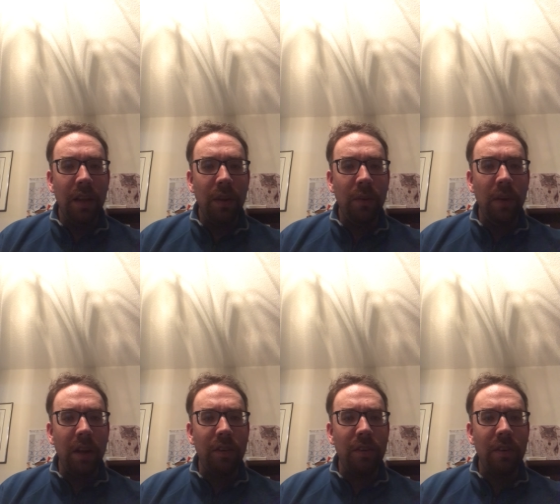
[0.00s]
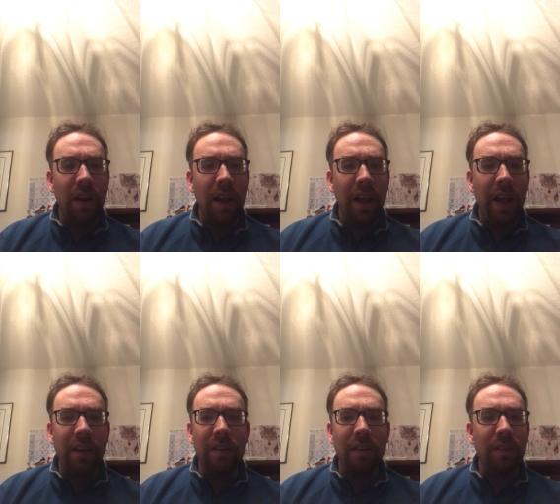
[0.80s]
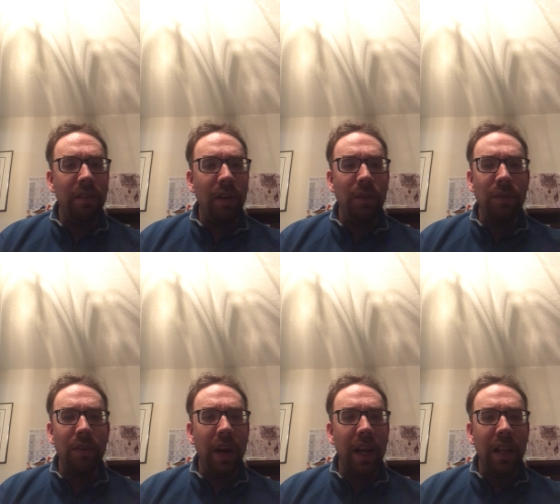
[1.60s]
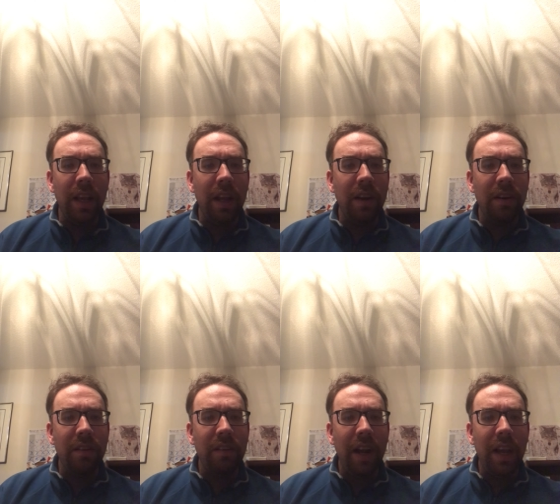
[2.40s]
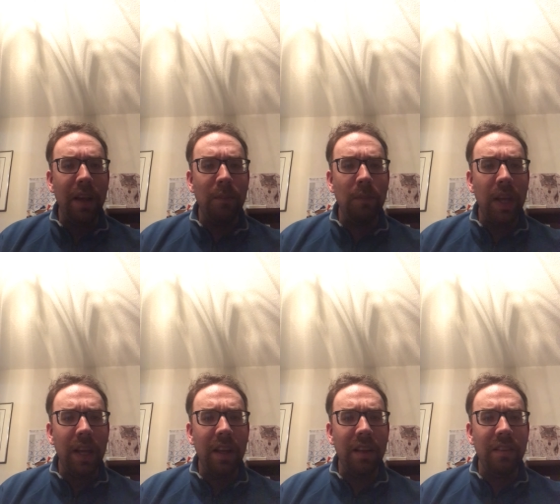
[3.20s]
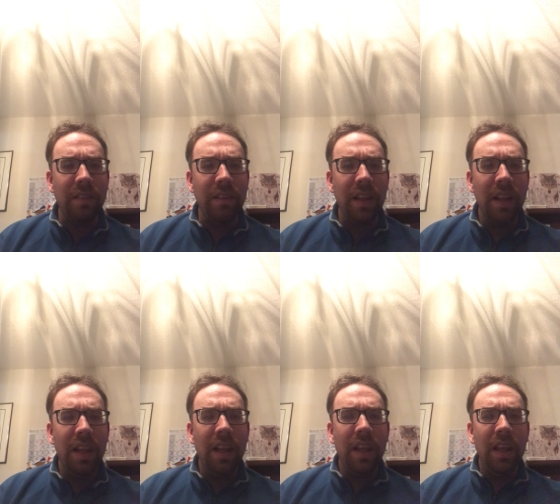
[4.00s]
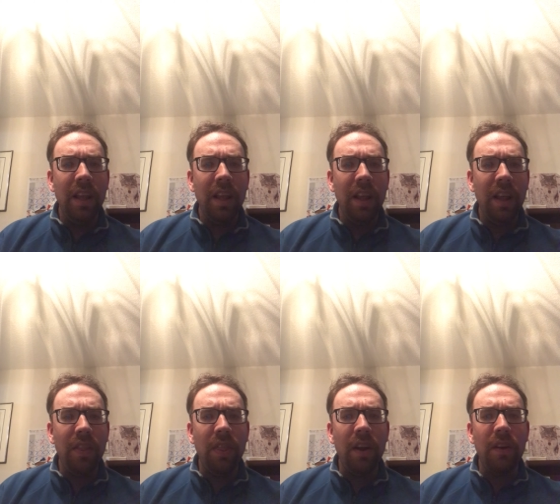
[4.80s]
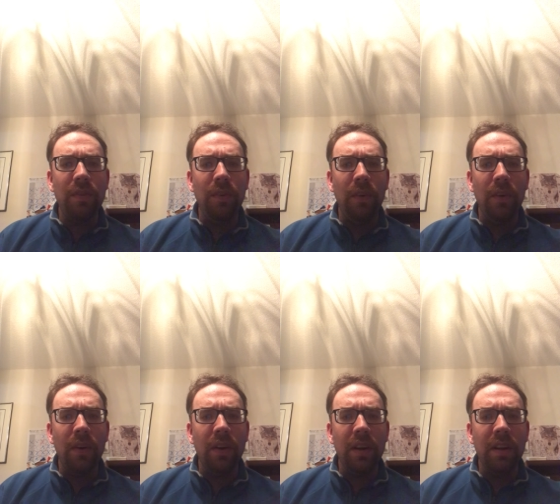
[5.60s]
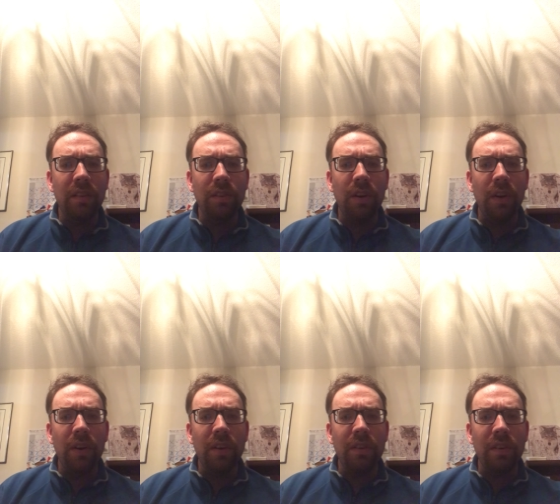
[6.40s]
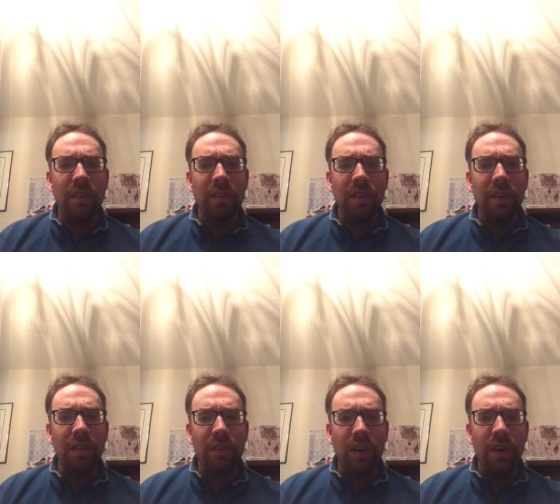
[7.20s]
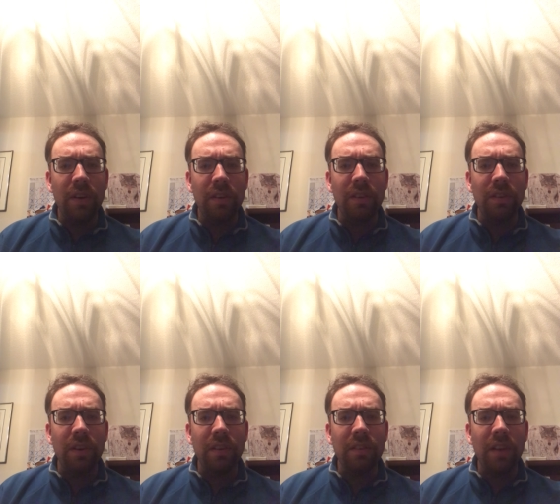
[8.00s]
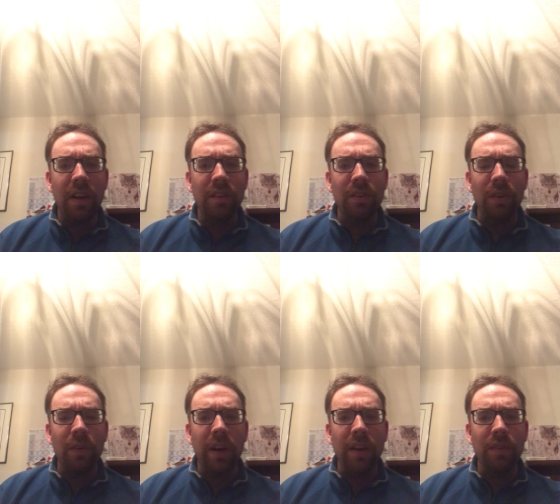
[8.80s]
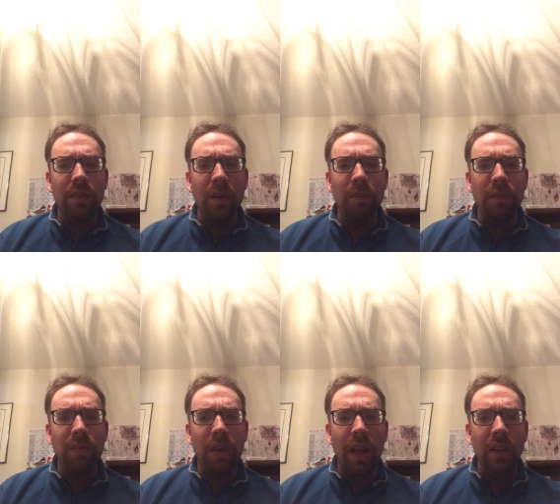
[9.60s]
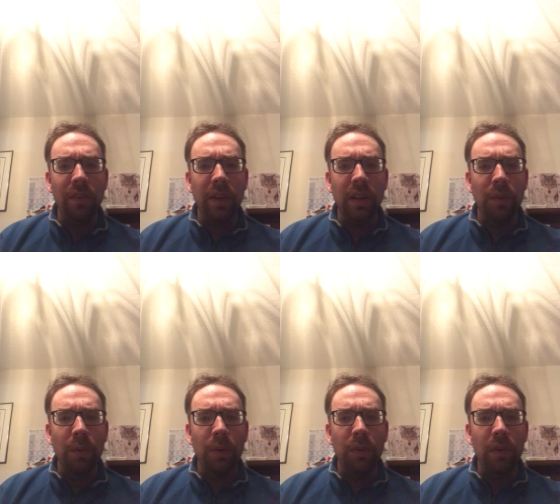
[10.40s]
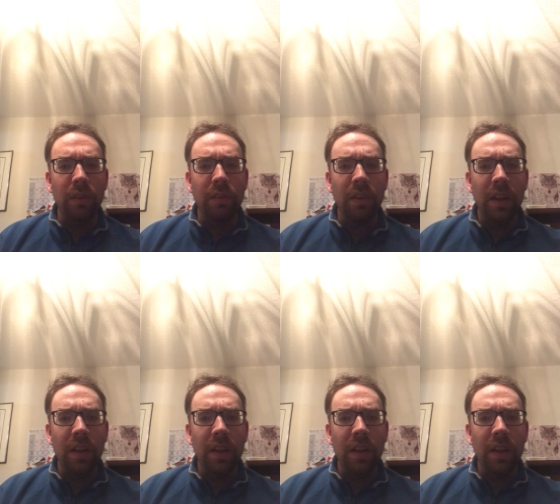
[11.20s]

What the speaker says: which I just don't frankly understand, because it therefore discourages your citizenry from following the rules.